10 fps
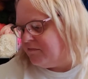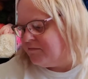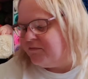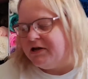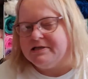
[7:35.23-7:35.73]

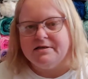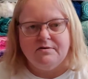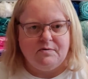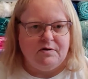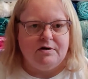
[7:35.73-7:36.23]
recent
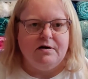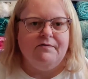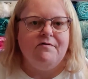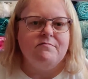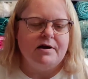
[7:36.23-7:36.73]
order
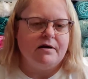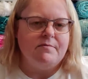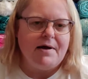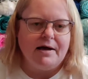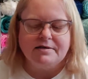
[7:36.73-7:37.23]
from Mary
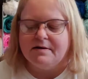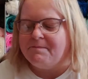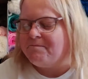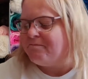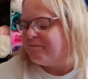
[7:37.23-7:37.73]

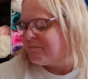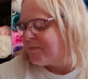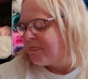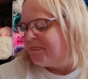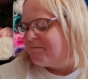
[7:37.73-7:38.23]
Maxim.
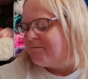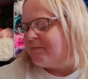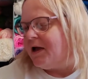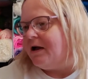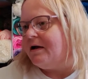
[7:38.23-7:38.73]

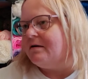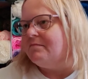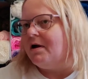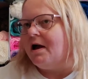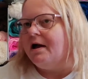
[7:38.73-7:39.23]

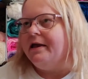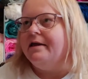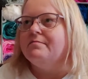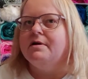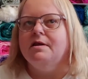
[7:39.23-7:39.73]
I
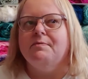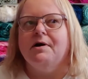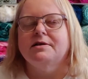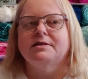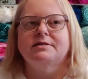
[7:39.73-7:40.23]
am in the
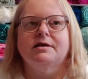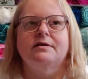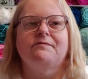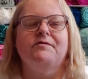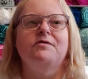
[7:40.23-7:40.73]
process,
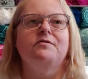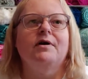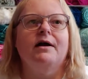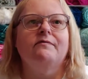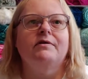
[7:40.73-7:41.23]
if you
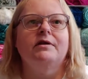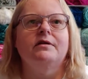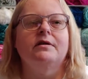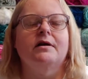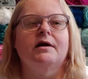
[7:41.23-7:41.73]
haven't